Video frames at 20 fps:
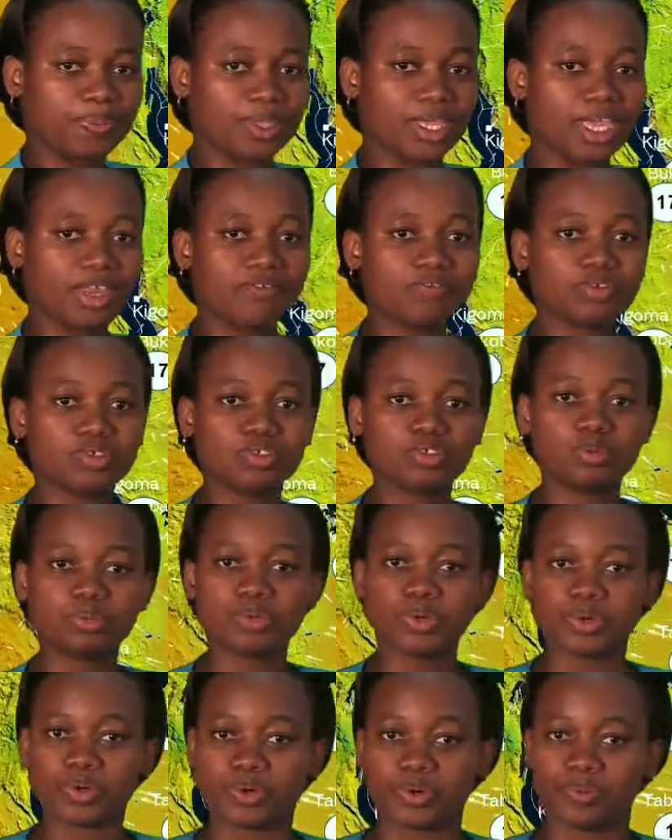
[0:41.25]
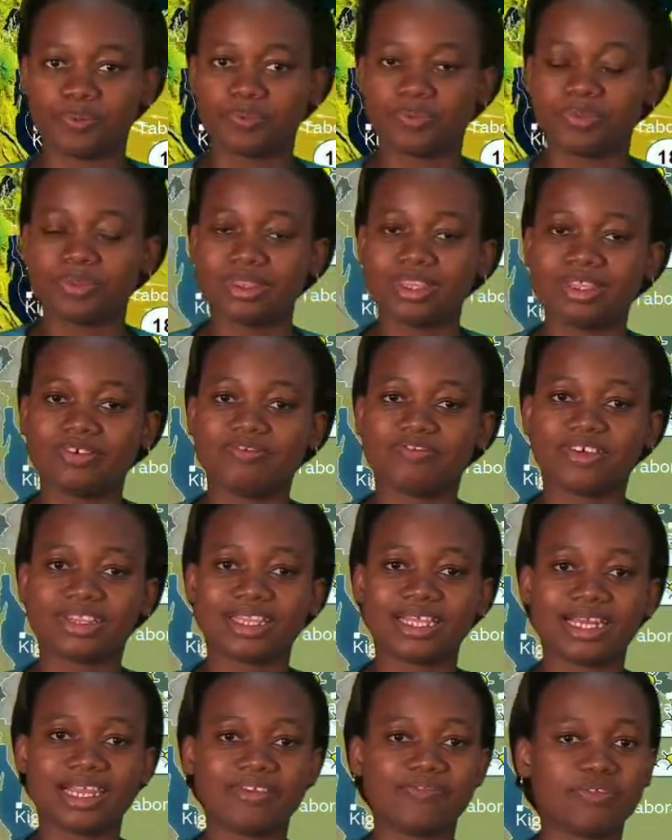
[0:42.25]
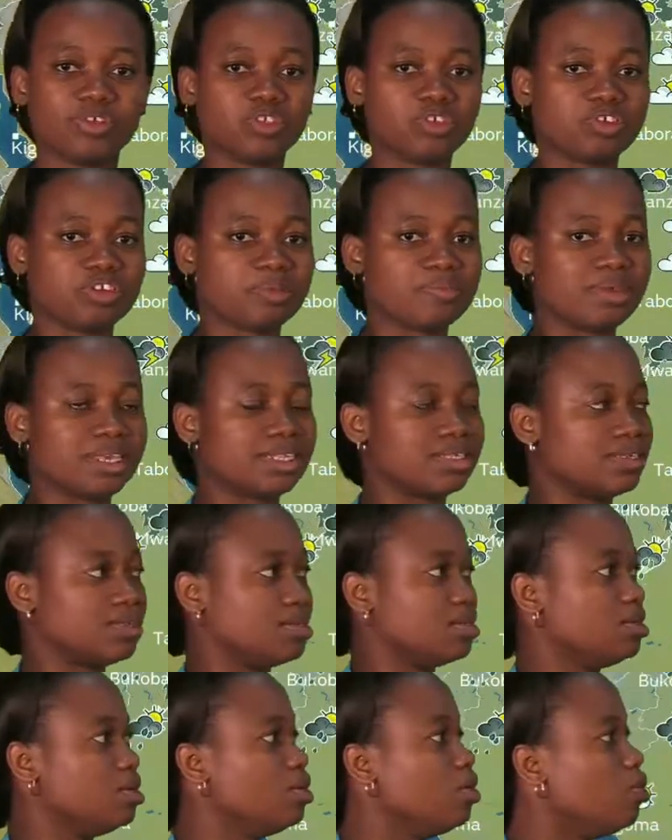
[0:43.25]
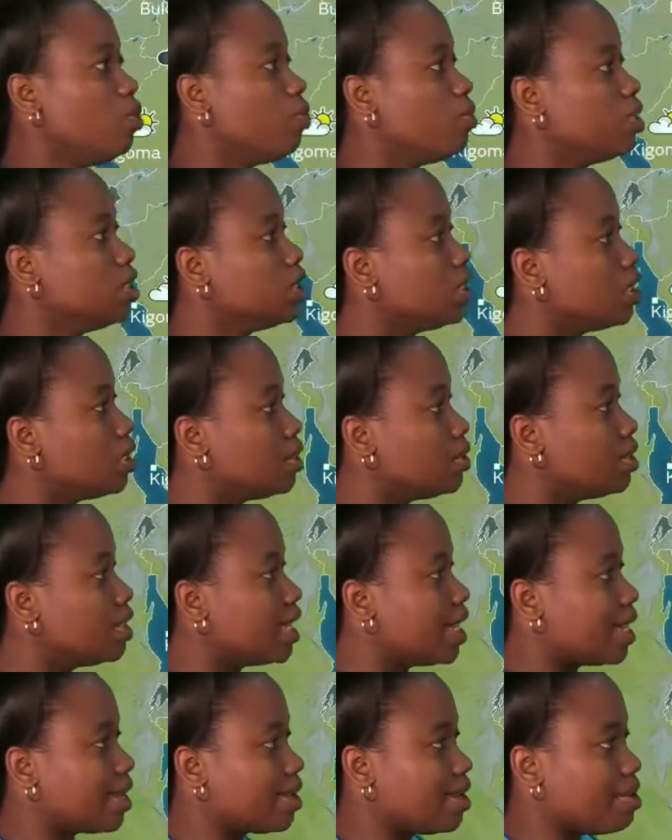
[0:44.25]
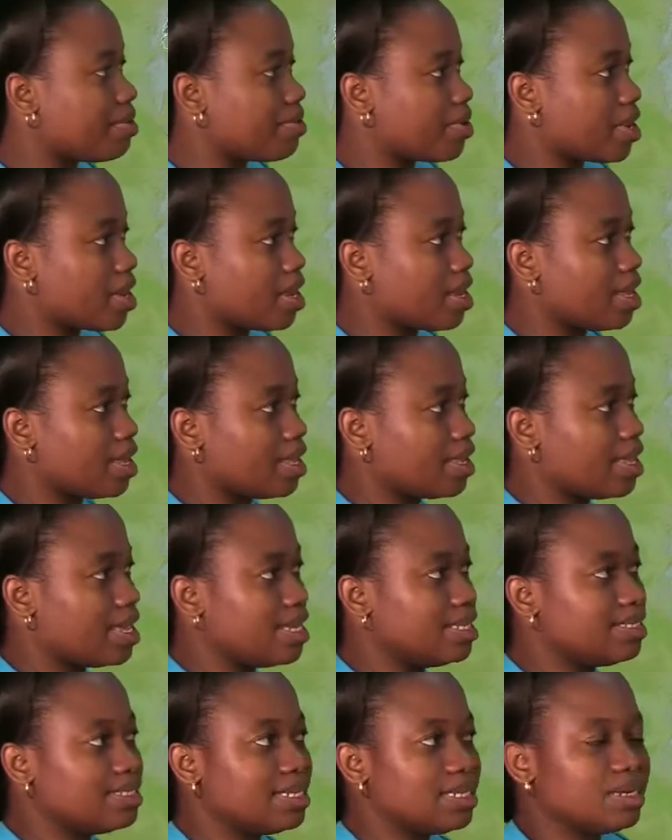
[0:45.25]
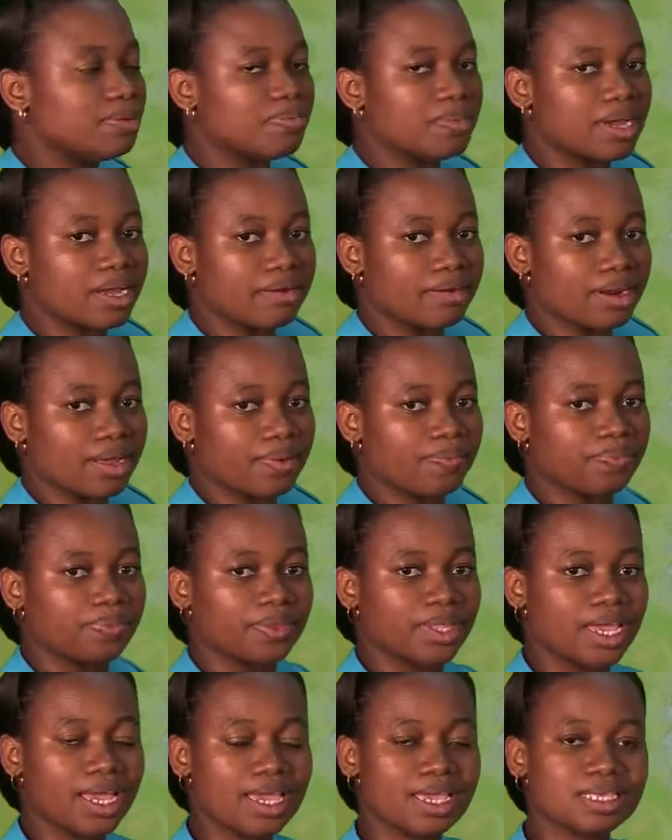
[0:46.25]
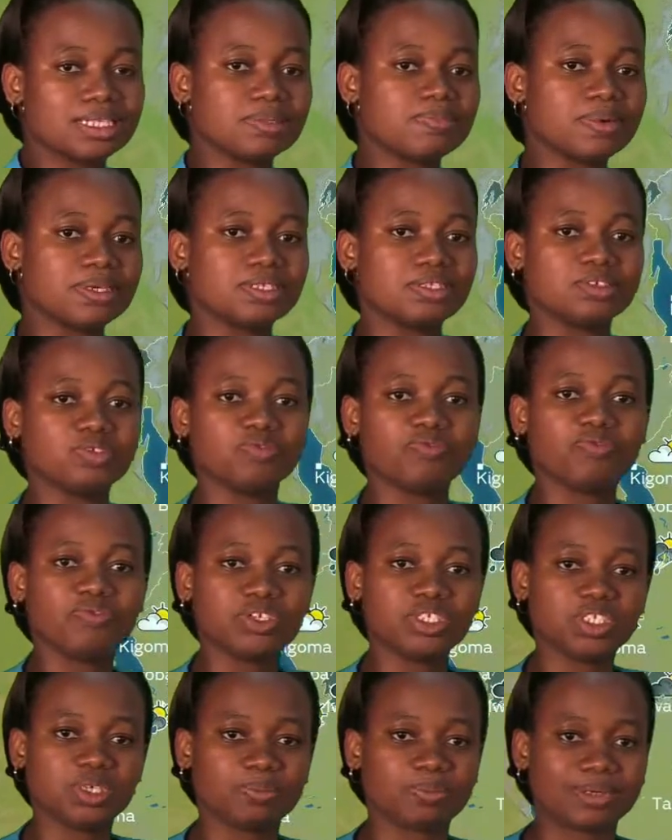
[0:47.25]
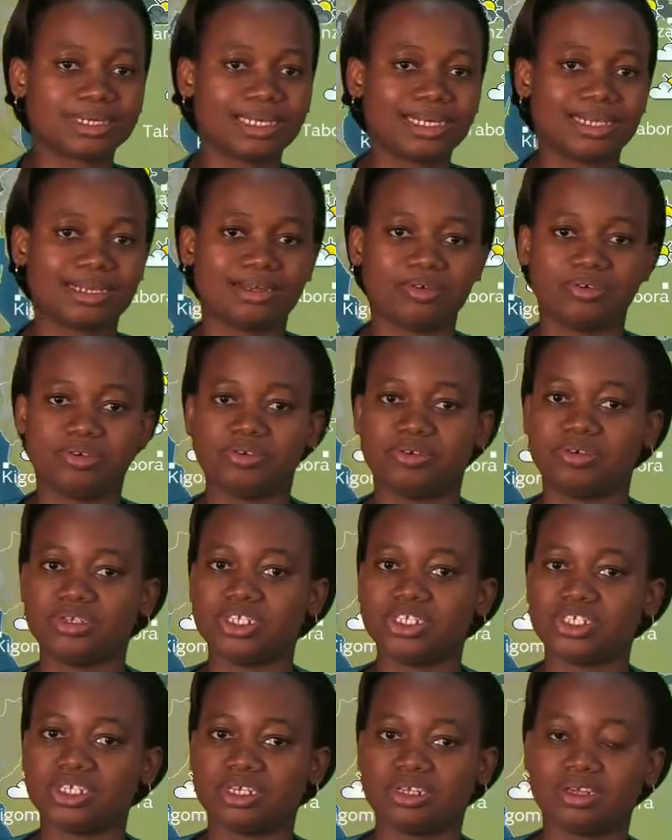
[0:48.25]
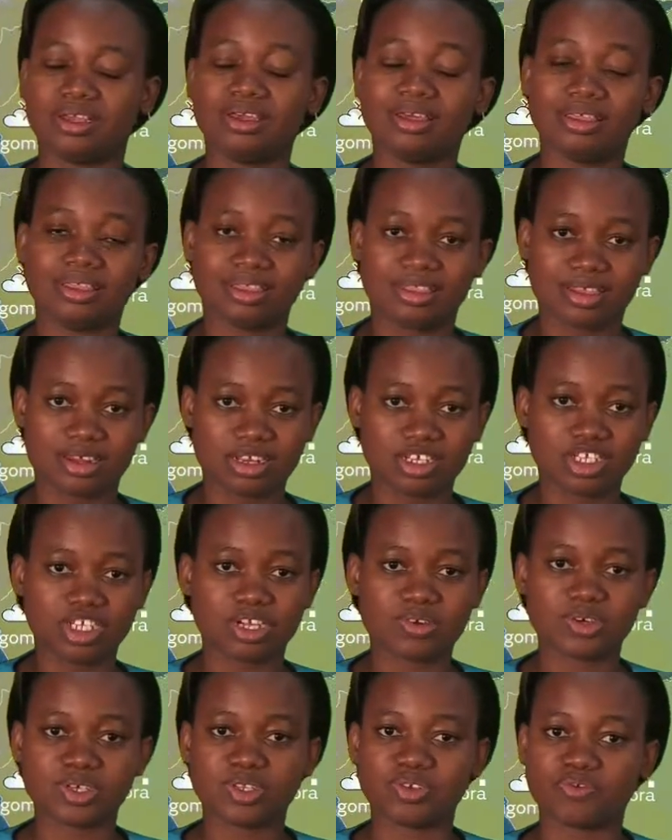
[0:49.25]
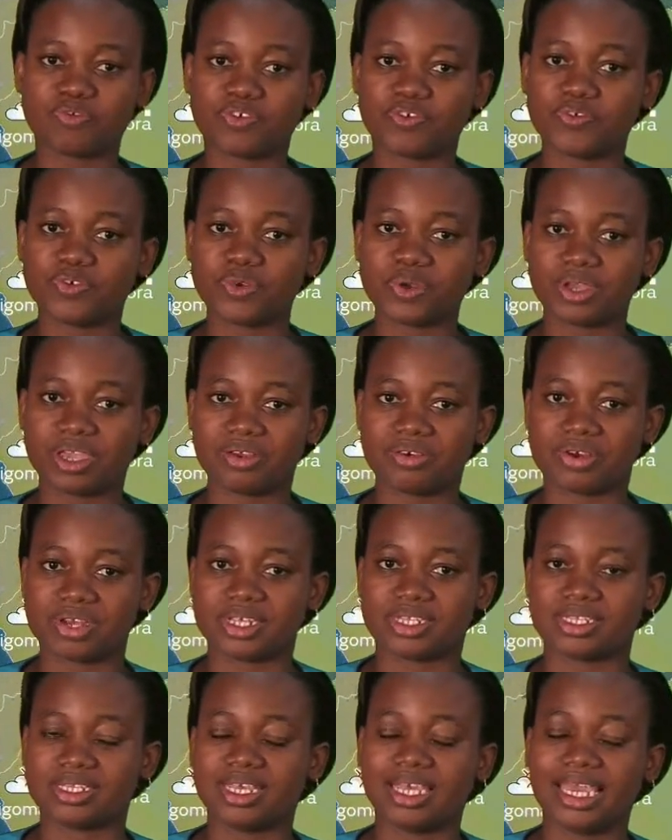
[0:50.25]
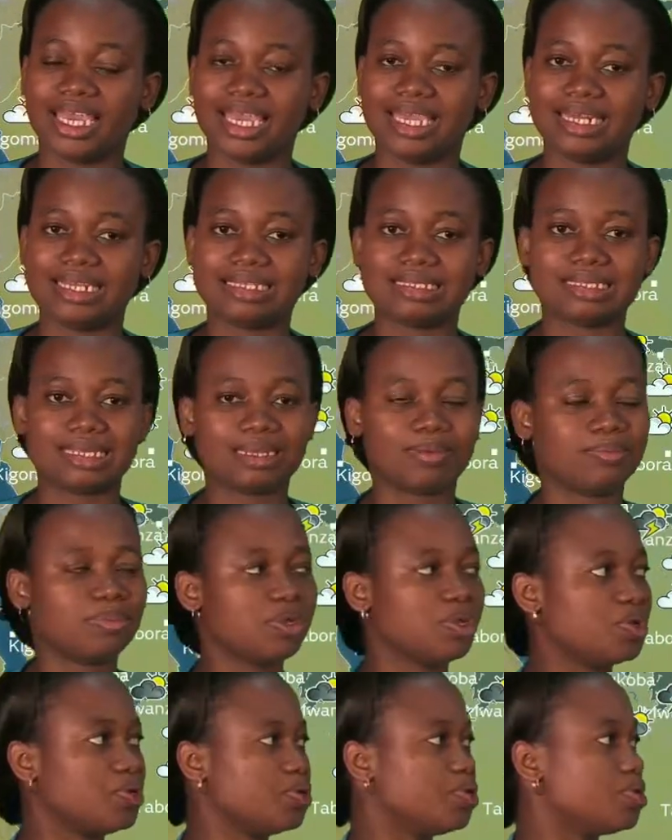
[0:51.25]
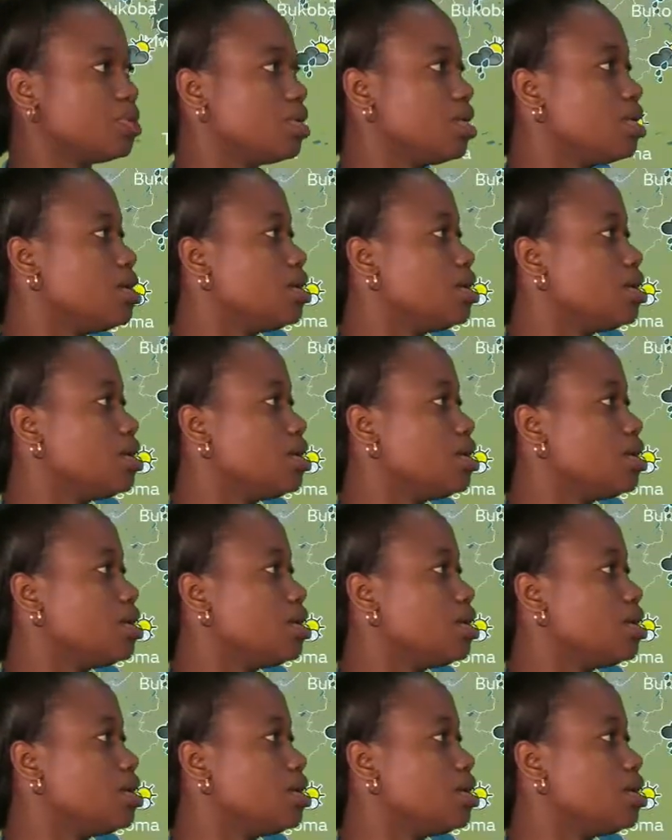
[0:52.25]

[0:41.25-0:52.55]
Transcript: And for tomorrow, over the Lake Victoria Basin, which include Kagera, Geita and Mara, are expected to feature partly cloudy condition, thunder showers over few areas, and a sun period.